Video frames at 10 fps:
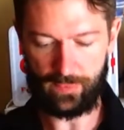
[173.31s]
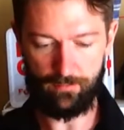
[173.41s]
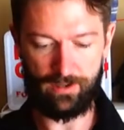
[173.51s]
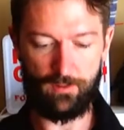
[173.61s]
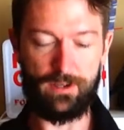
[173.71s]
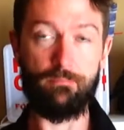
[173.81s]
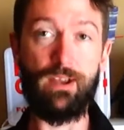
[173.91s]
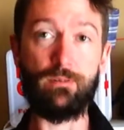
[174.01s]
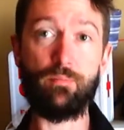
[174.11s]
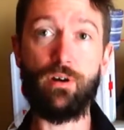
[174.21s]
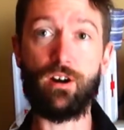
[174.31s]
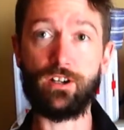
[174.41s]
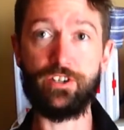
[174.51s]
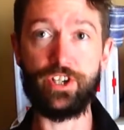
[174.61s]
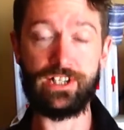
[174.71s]
by the way, made with
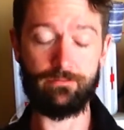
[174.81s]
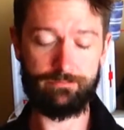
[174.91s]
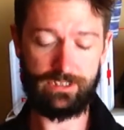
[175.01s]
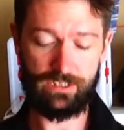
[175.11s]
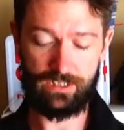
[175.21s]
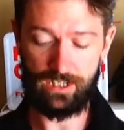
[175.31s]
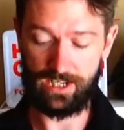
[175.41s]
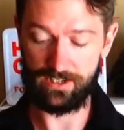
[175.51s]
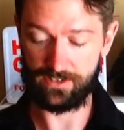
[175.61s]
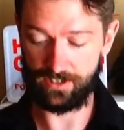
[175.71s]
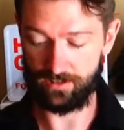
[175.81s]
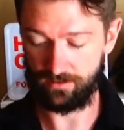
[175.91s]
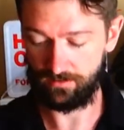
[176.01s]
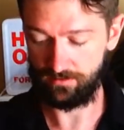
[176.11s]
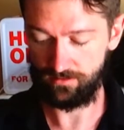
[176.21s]
Park gin, as
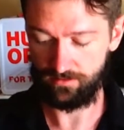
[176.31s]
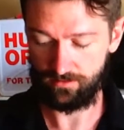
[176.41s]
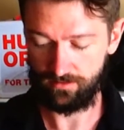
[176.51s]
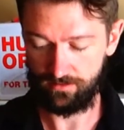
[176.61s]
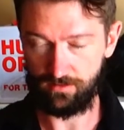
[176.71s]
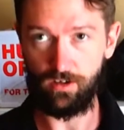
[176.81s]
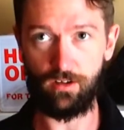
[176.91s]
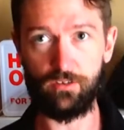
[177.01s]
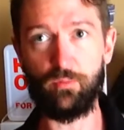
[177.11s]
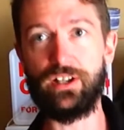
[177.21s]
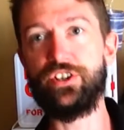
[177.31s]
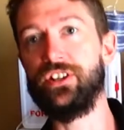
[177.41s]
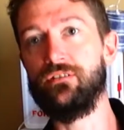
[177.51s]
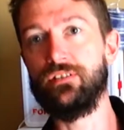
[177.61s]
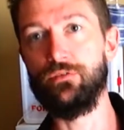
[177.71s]
all of my gin
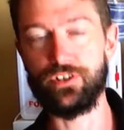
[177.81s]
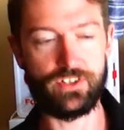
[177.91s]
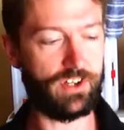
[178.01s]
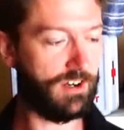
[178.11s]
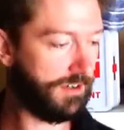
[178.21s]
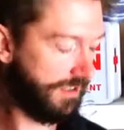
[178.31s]
infusions are.